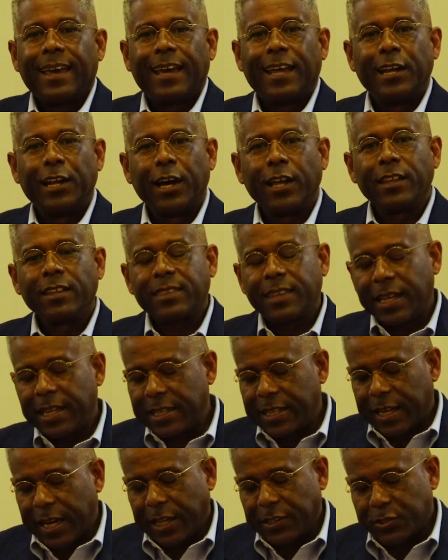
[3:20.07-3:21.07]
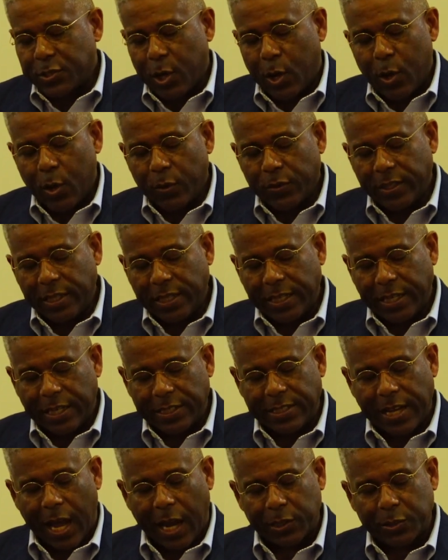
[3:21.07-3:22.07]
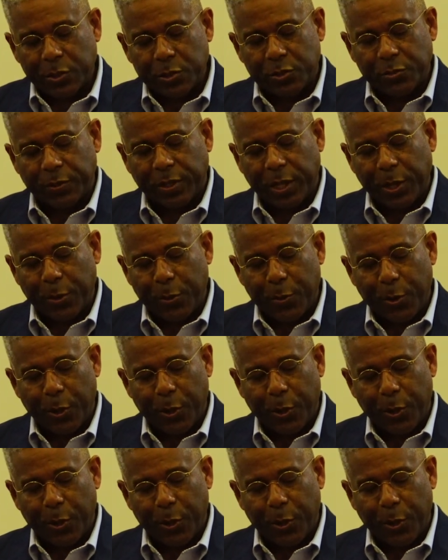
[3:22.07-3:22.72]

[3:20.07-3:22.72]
Another thing that I told the doctors when they were